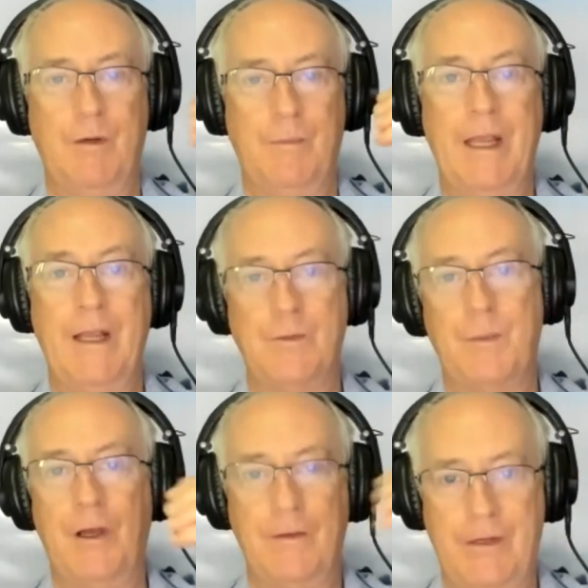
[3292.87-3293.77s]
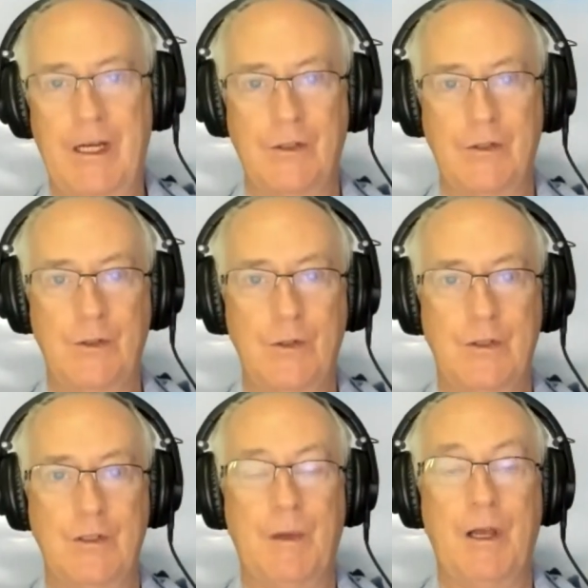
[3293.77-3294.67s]
what banks buy and financial
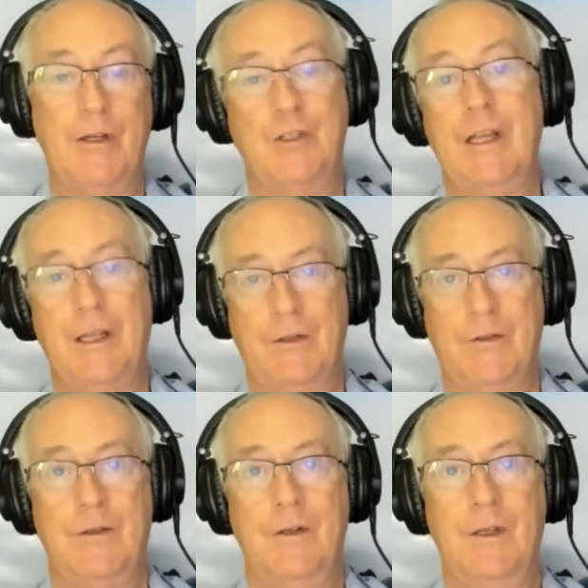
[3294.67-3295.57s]
institutions buy are shares.